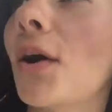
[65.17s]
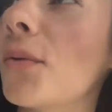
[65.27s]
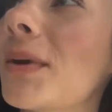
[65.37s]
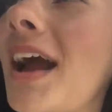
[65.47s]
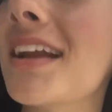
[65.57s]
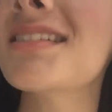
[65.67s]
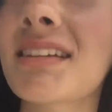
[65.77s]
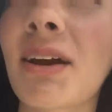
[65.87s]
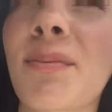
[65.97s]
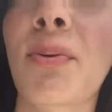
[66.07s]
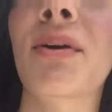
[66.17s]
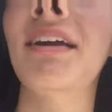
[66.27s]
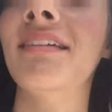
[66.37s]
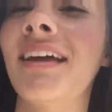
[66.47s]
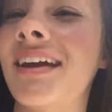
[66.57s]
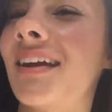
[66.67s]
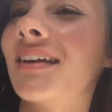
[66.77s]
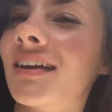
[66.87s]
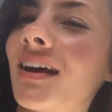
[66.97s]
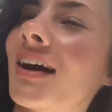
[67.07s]
Oh, we got to the airport at like,
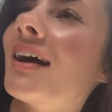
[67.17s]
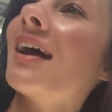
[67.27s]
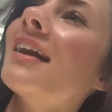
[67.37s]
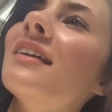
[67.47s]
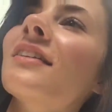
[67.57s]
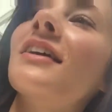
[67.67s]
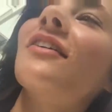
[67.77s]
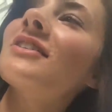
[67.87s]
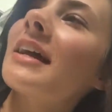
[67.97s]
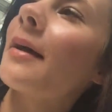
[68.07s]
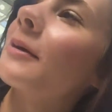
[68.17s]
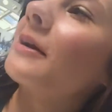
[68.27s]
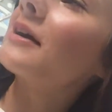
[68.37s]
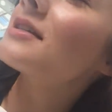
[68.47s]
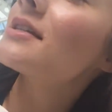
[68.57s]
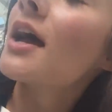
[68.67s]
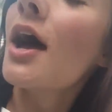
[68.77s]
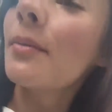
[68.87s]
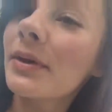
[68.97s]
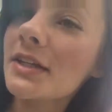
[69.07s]
I didn't look at what time it is,
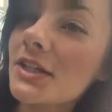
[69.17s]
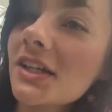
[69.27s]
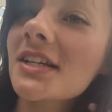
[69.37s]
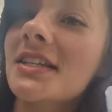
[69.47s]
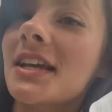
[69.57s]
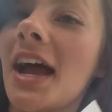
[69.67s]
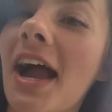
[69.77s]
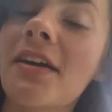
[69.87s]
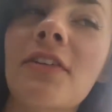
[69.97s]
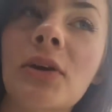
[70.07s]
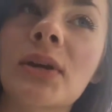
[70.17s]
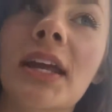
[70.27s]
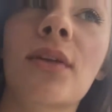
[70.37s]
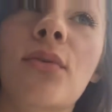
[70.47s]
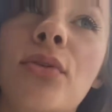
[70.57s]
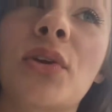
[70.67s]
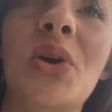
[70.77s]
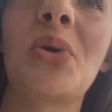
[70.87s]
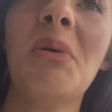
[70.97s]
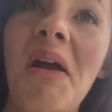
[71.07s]
but it took us a half hour to get
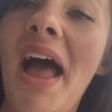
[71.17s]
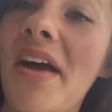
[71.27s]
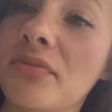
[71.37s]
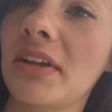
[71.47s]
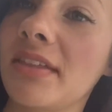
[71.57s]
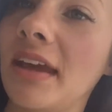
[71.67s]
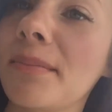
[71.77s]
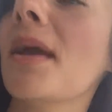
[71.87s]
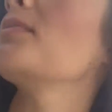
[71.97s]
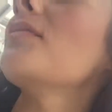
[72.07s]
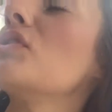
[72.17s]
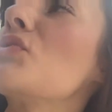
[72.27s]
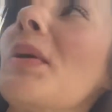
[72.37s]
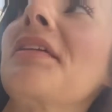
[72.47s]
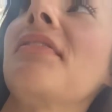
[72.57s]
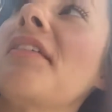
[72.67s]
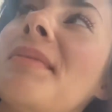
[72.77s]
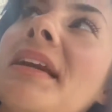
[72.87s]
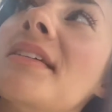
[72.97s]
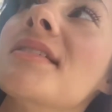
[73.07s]
through everything, maybe even 25
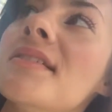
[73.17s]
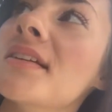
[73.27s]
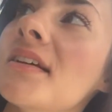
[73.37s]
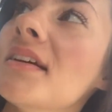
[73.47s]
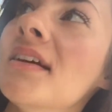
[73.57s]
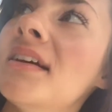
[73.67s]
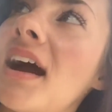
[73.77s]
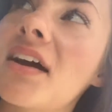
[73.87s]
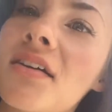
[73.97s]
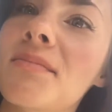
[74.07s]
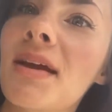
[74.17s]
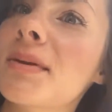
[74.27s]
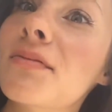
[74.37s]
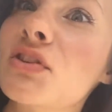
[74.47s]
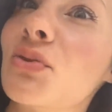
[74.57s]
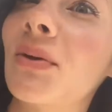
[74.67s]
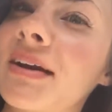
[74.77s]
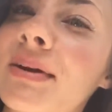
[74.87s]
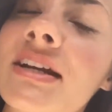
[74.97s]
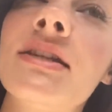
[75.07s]
minutes. Mm-hmm. I don't, maybe even
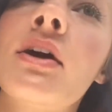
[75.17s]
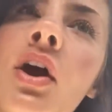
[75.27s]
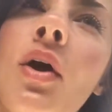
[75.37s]
20 minutes.